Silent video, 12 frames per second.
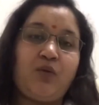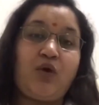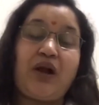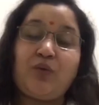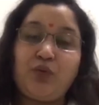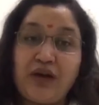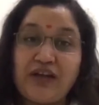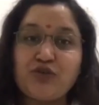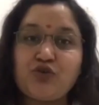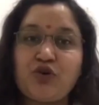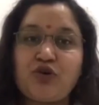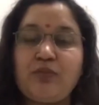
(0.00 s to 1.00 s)
What I would like
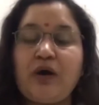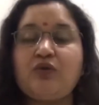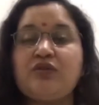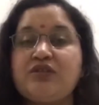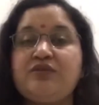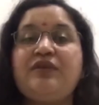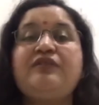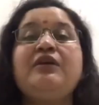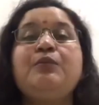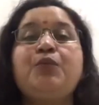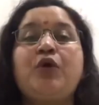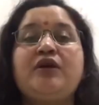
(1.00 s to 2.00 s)
to talk about is a very
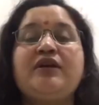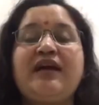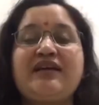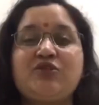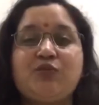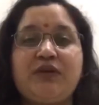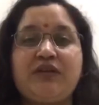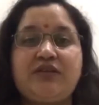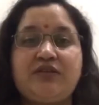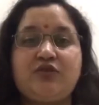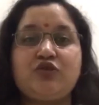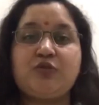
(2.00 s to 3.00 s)
important
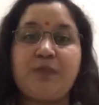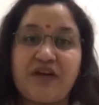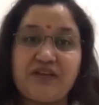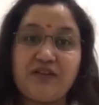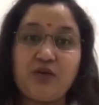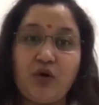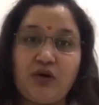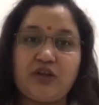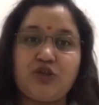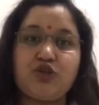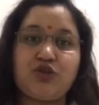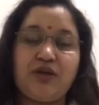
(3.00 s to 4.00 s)
aspect, to spread the
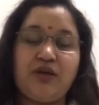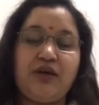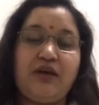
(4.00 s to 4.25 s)
knowledge